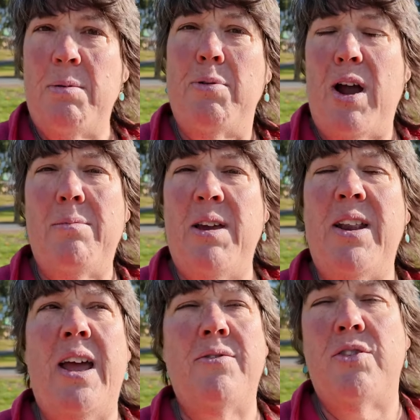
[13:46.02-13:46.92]
but probably
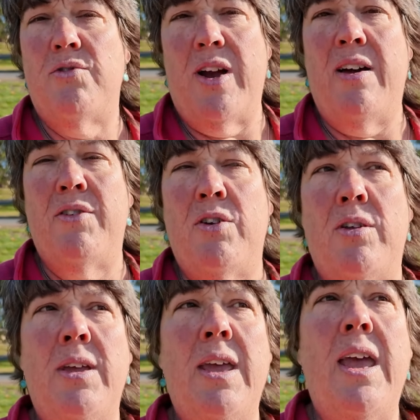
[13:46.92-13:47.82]
gonna have to
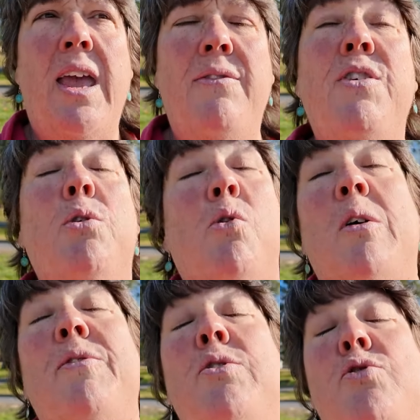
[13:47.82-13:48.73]
travel, if
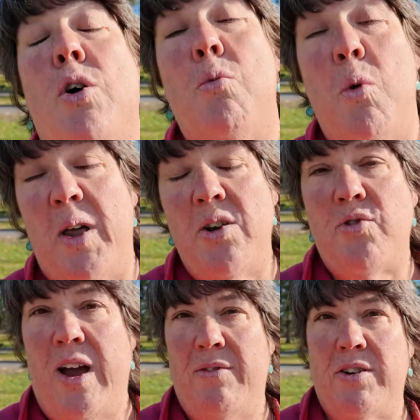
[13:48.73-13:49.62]
you don't wanna
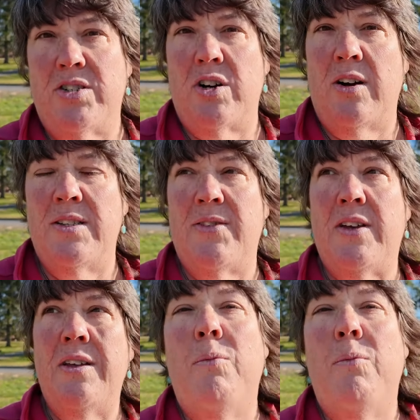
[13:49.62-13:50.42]
travel to Charlottesville,